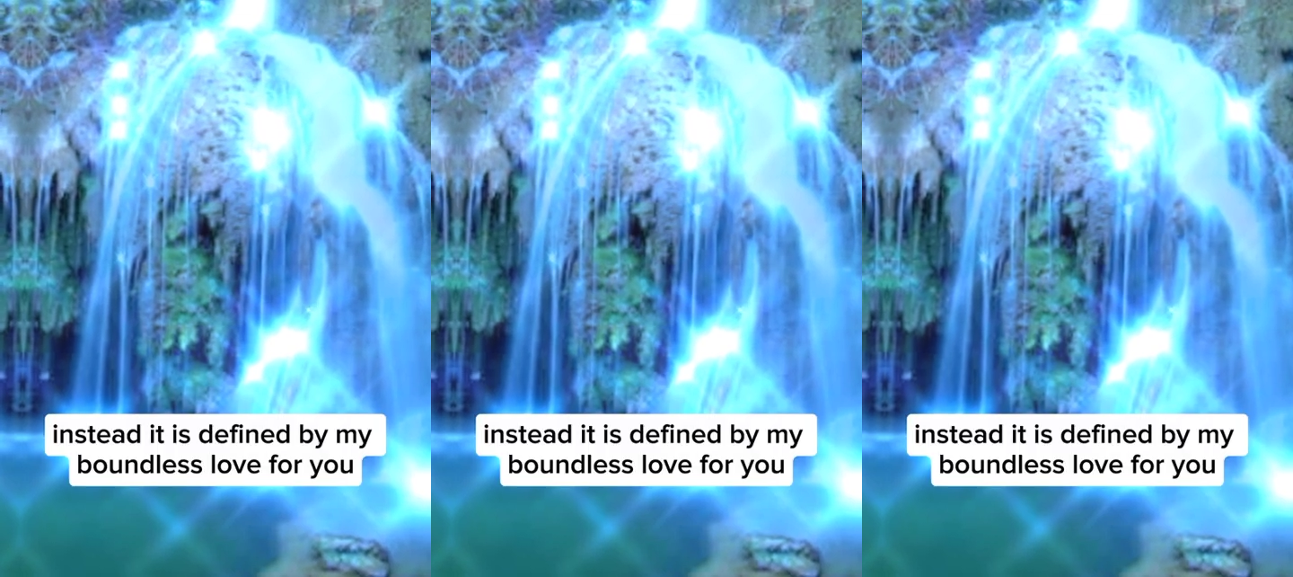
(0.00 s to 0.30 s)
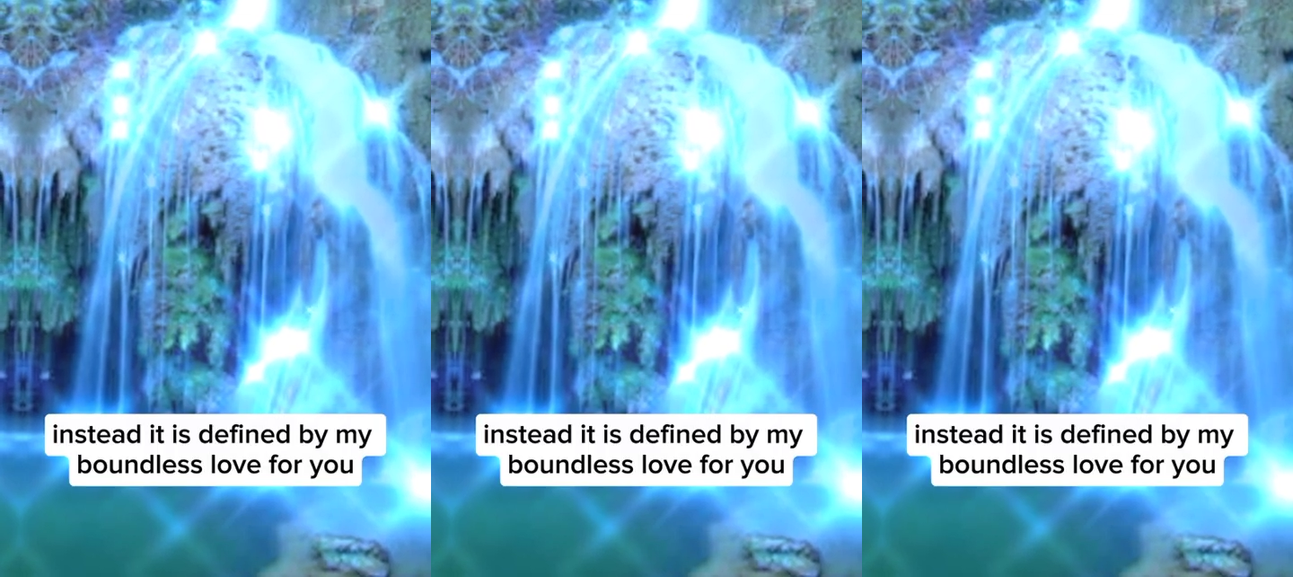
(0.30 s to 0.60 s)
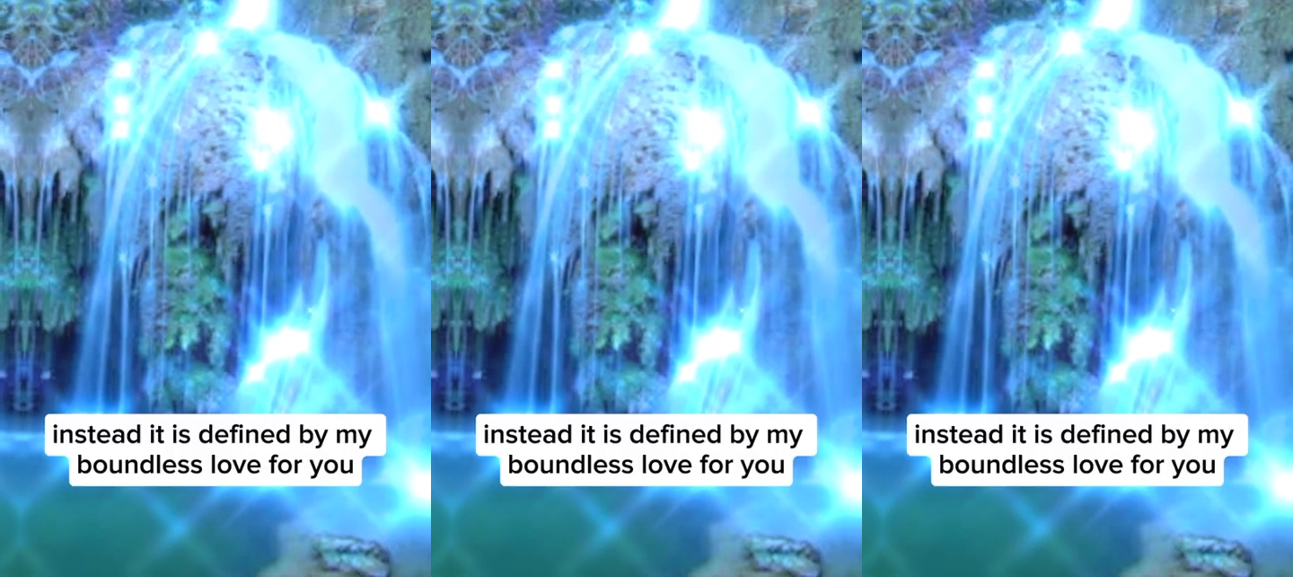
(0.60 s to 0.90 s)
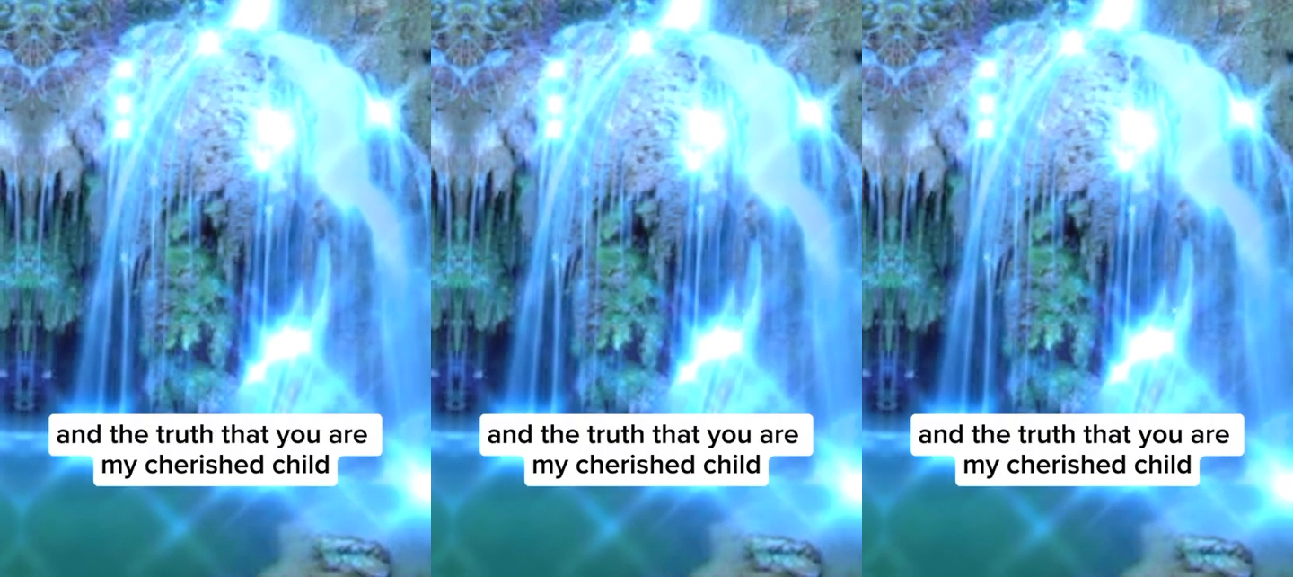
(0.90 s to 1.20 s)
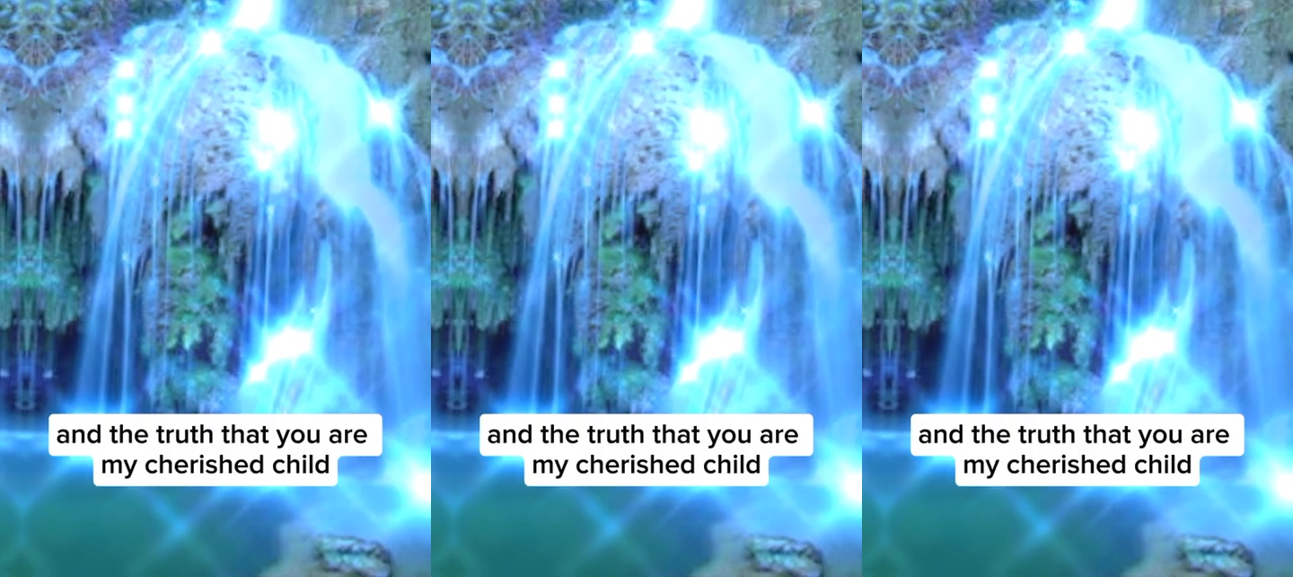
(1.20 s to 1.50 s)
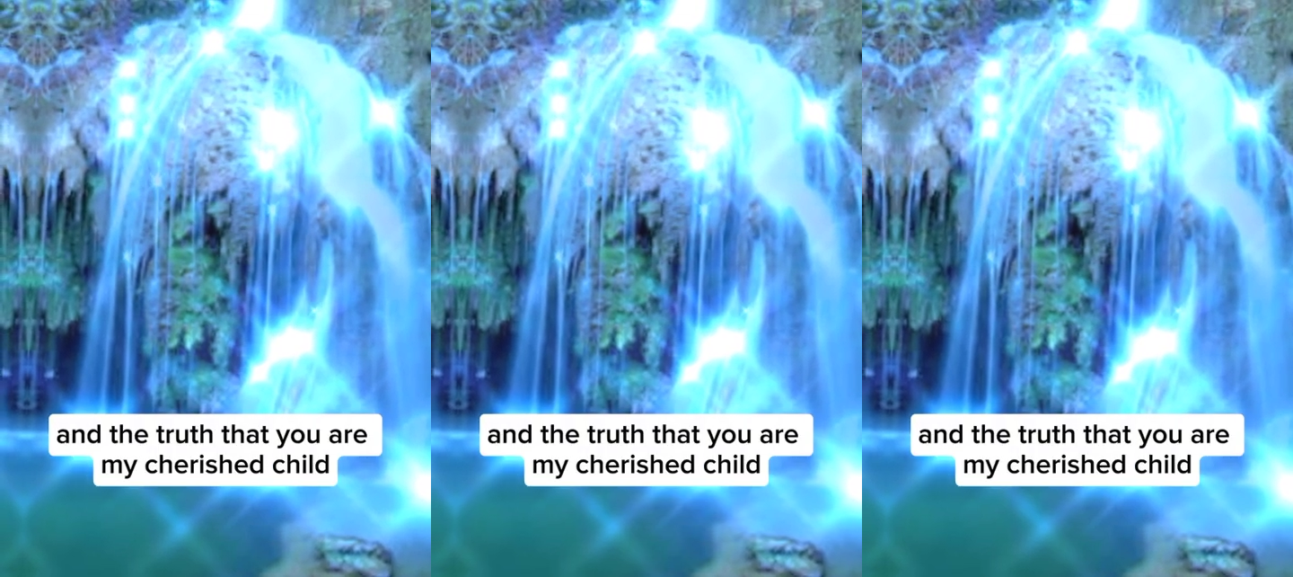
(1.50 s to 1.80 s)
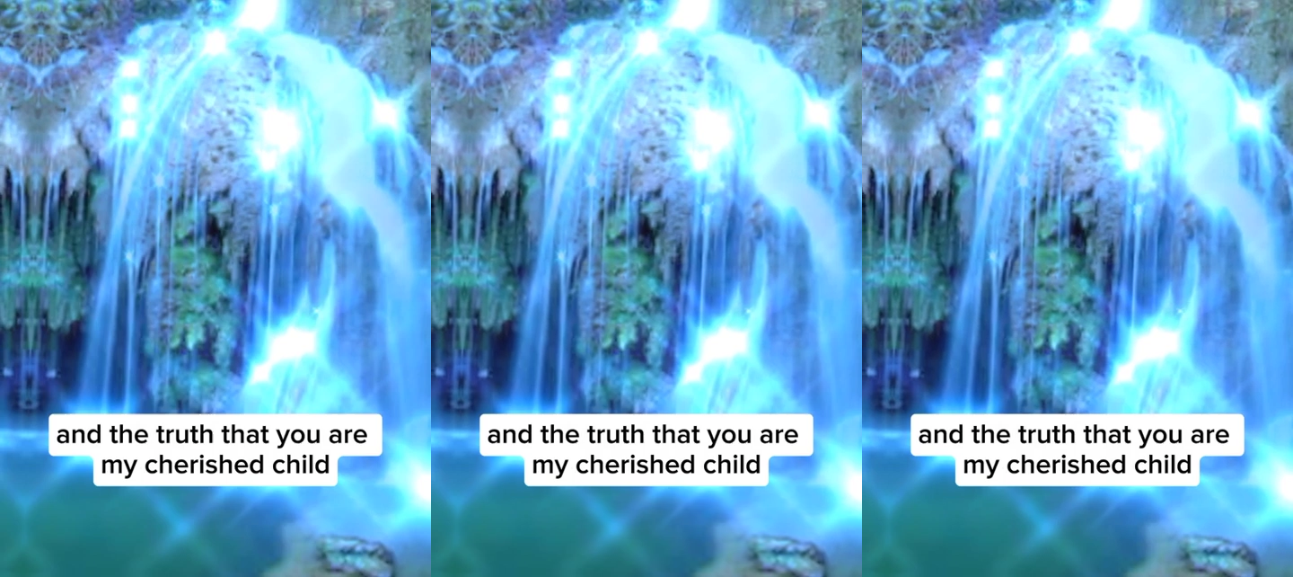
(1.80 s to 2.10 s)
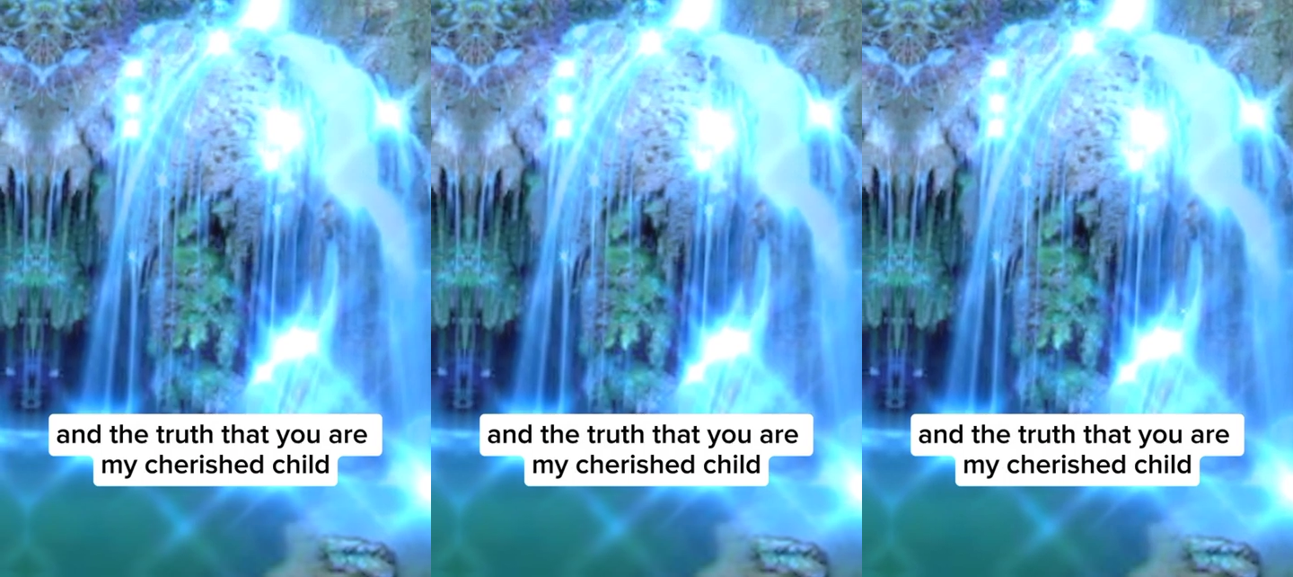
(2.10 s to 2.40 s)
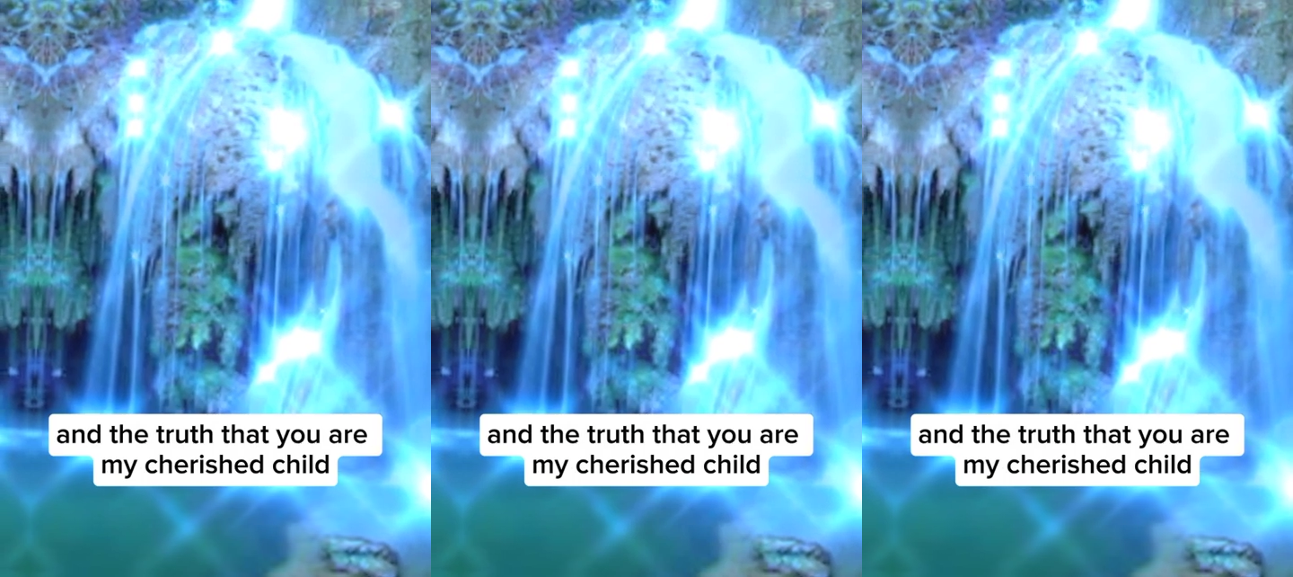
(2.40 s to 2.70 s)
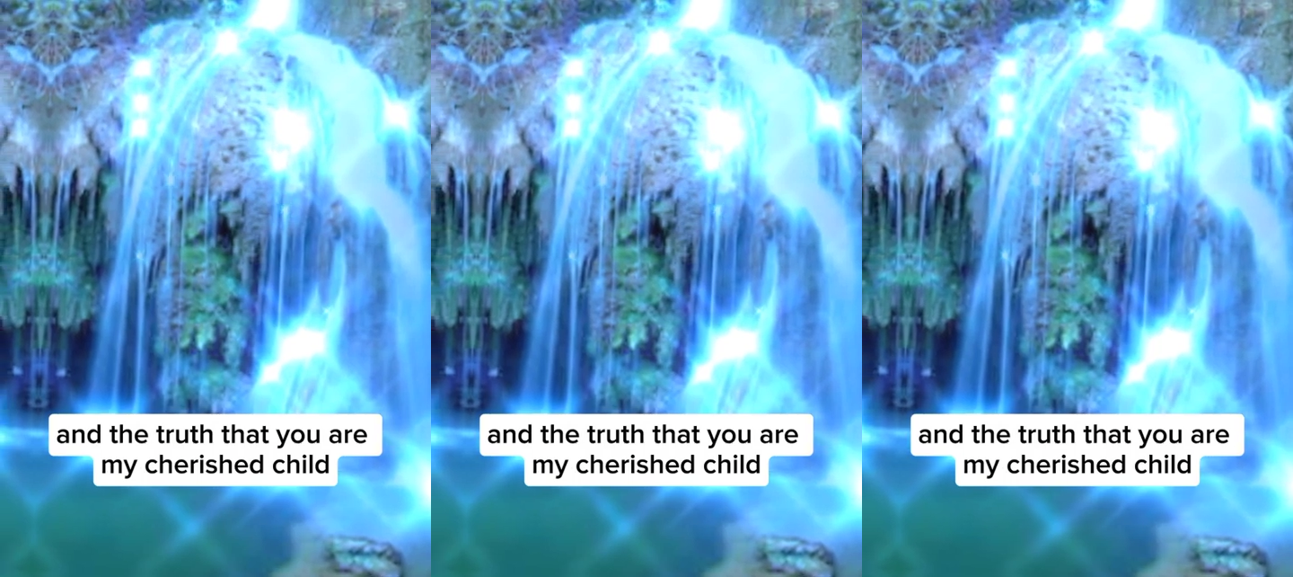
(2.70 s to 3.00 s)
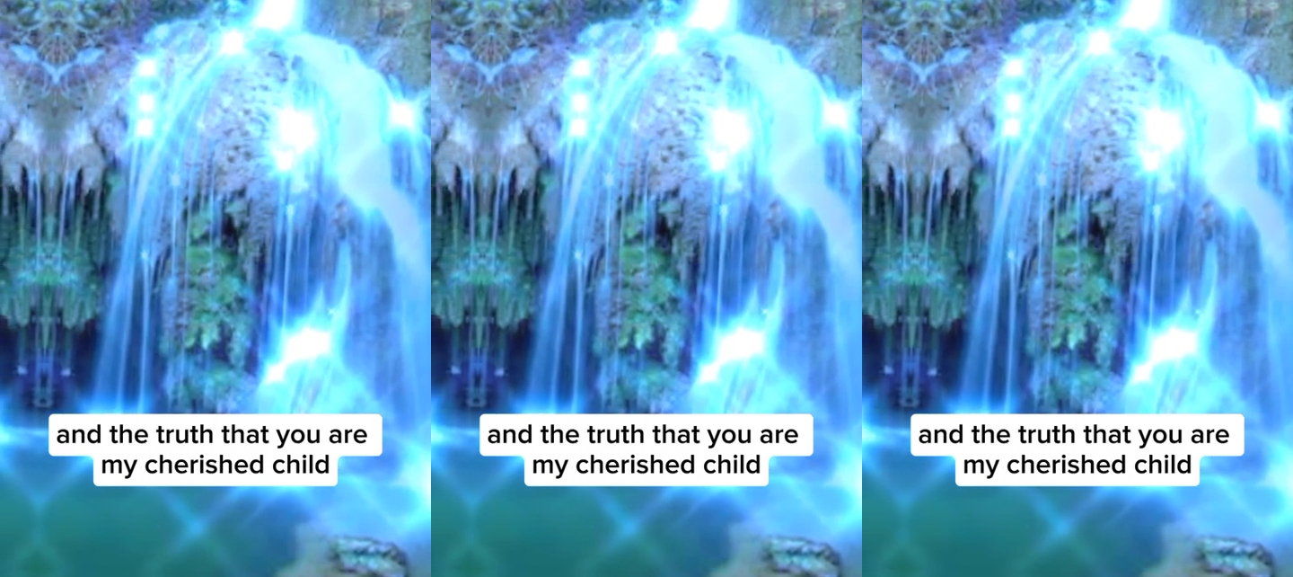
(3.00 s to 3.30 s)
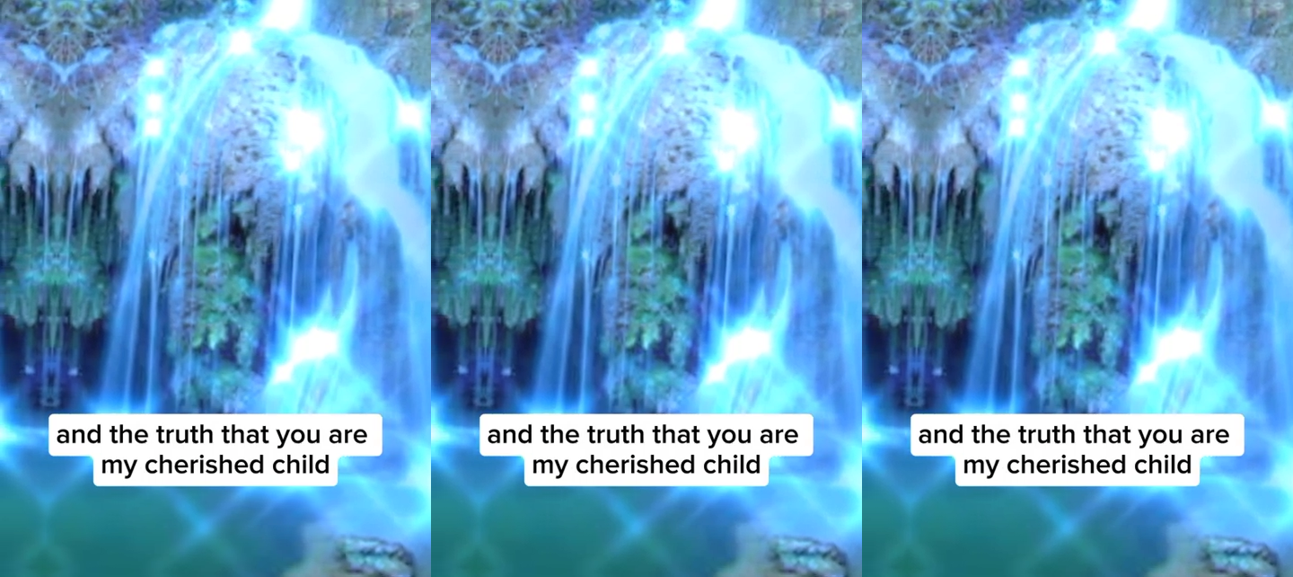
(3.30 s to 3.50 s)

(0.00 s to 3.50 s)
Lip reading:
(no speaker visible)